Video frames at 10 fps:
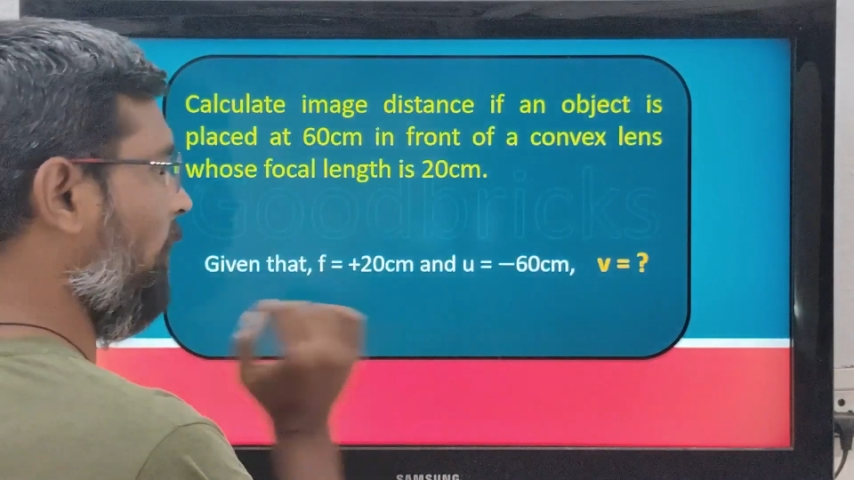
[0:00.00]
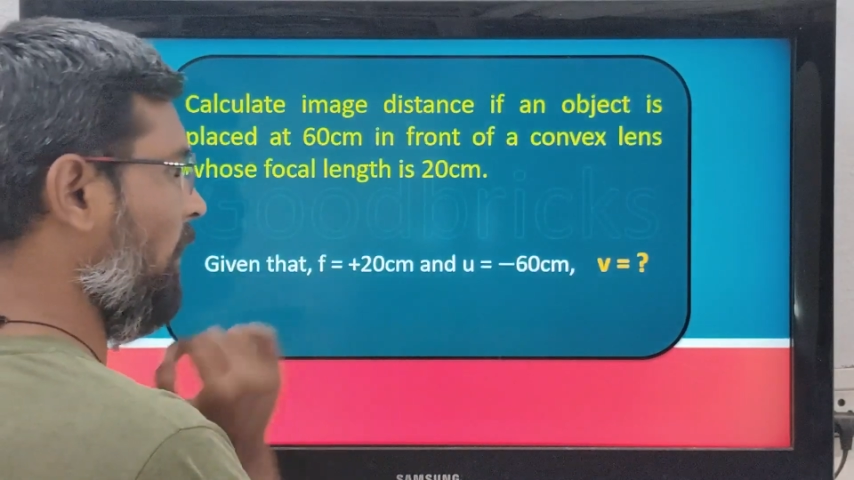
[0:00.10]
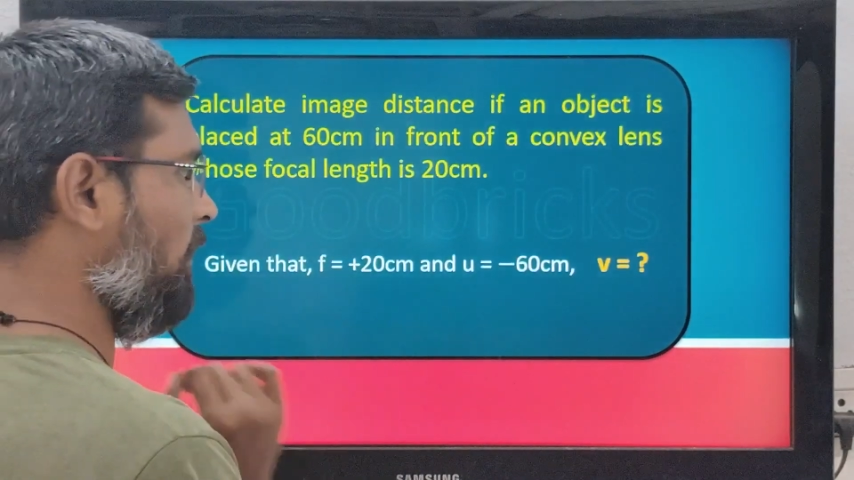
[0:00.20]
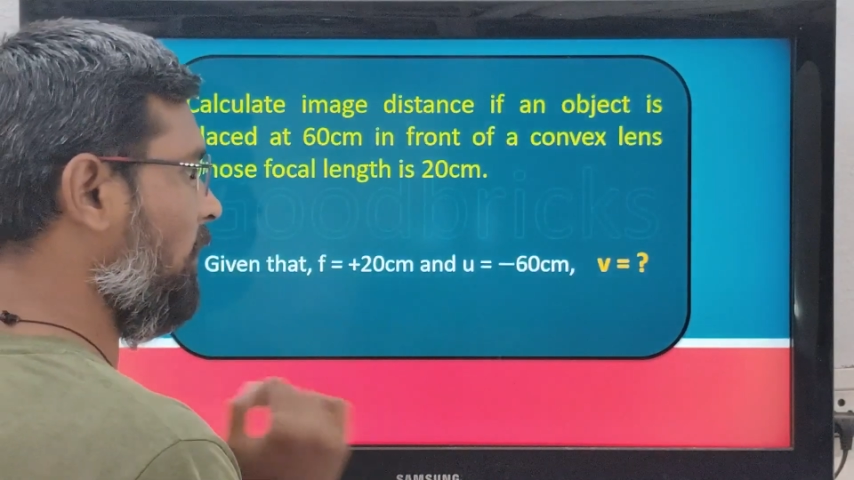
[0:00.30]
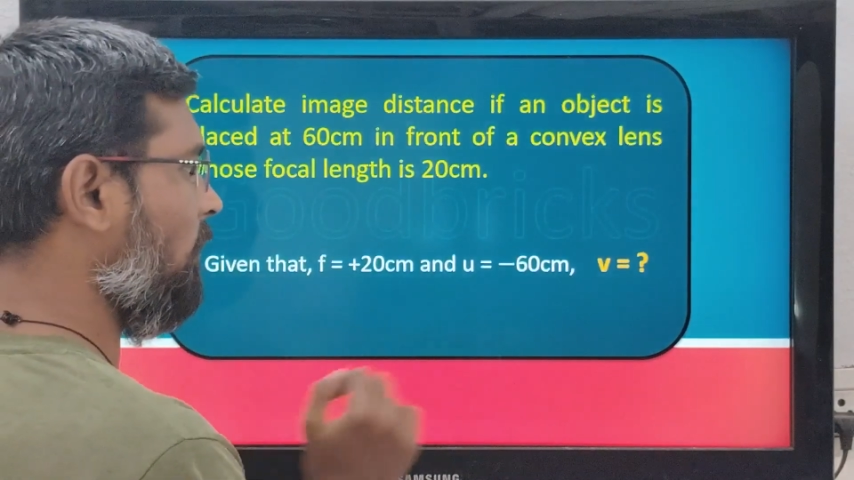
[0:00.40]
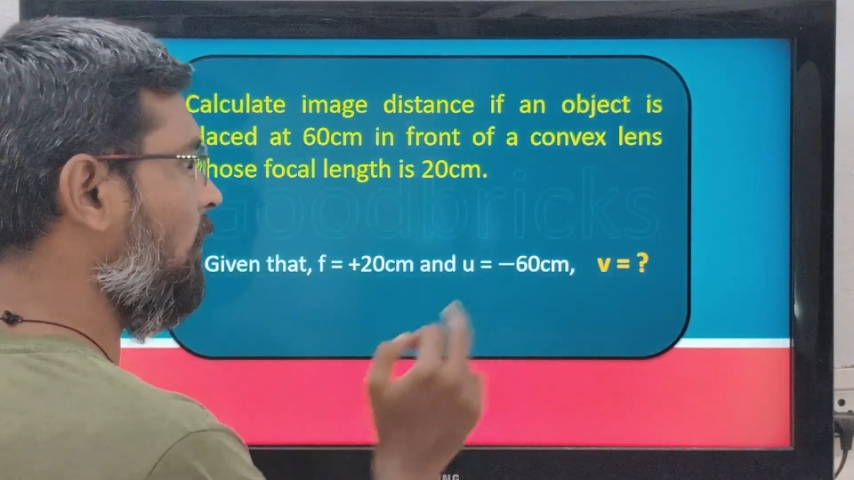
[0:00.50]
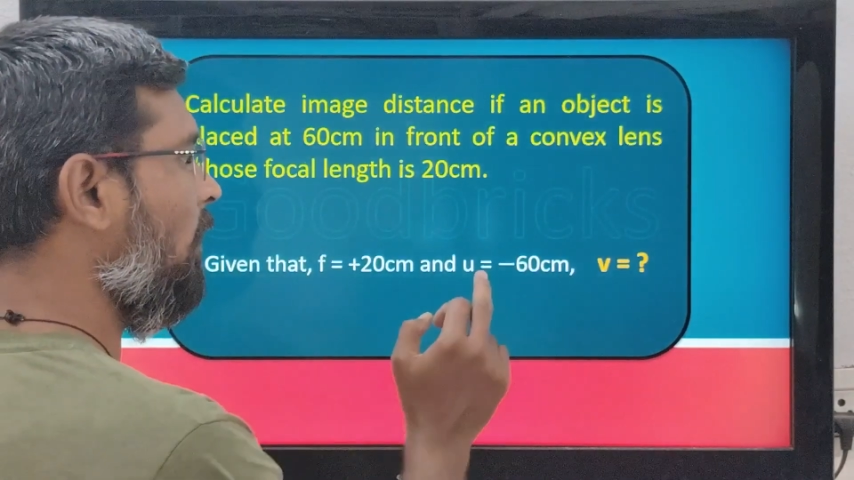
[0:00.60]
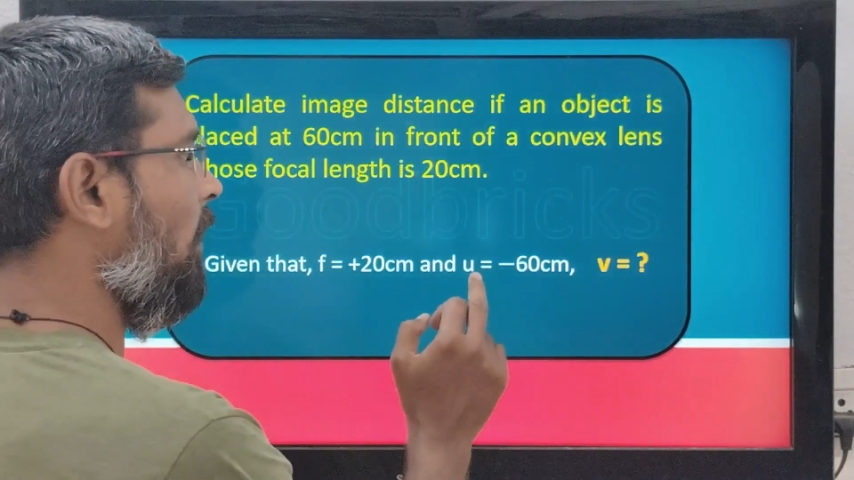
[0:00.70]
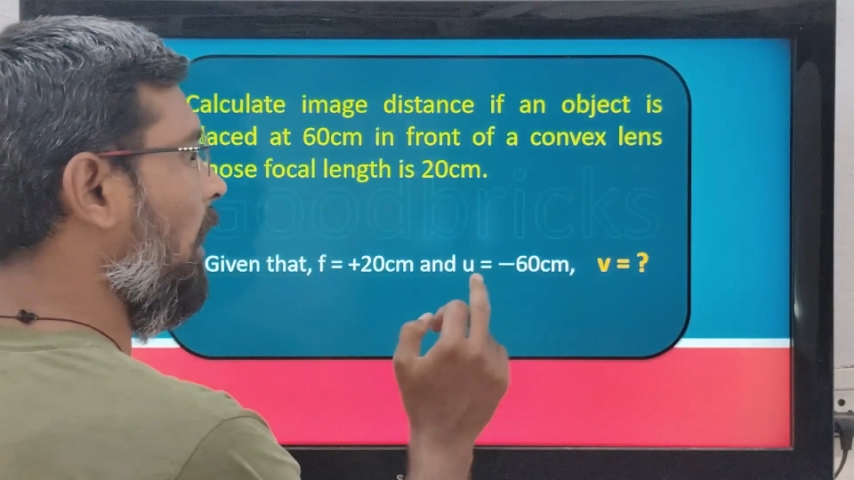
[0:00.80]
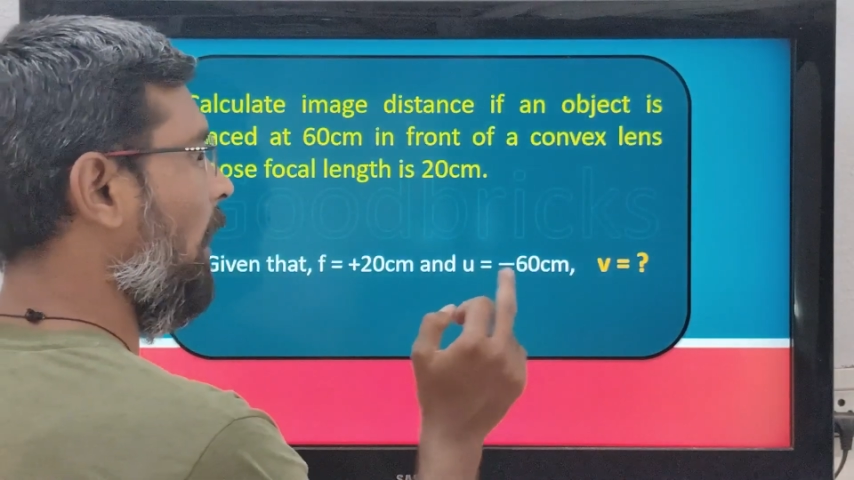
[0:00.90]
positive,
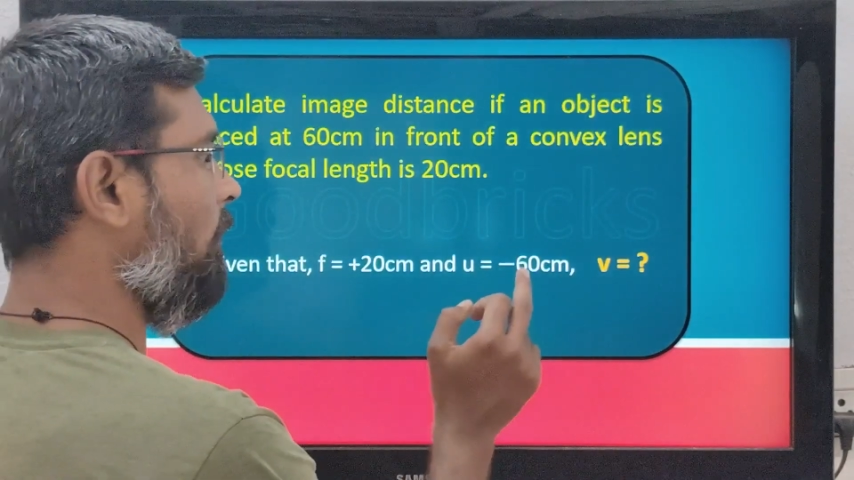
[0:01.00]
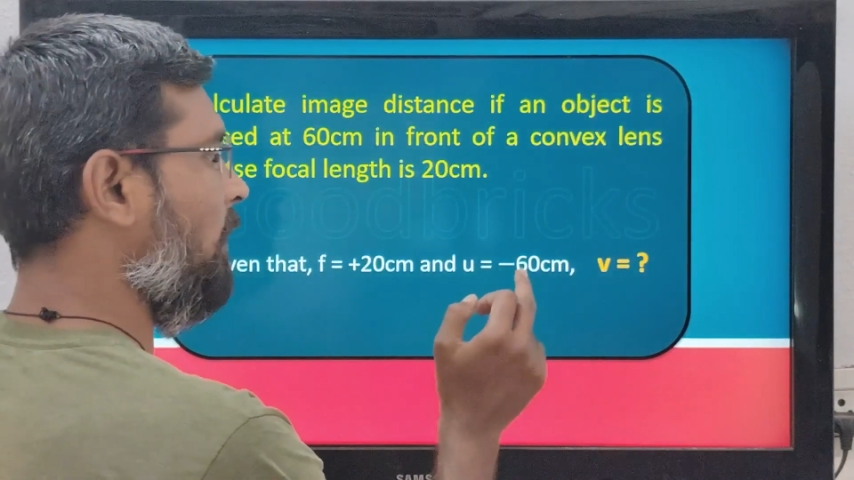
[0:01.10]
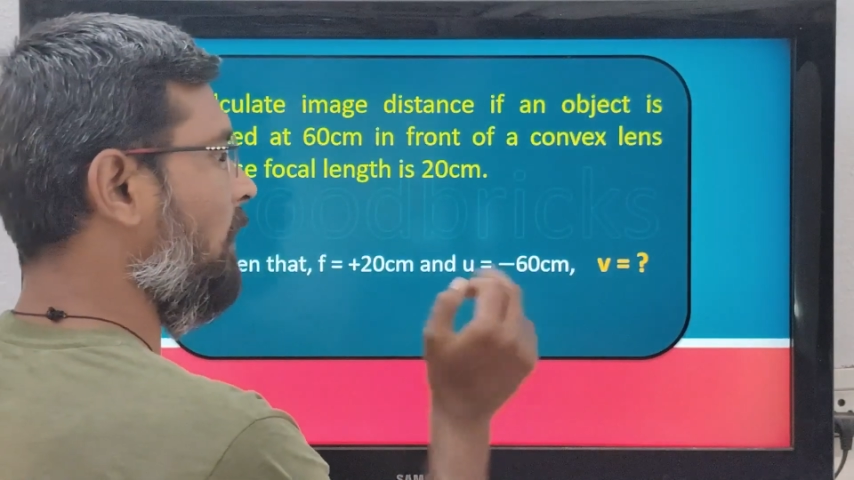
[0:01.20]
object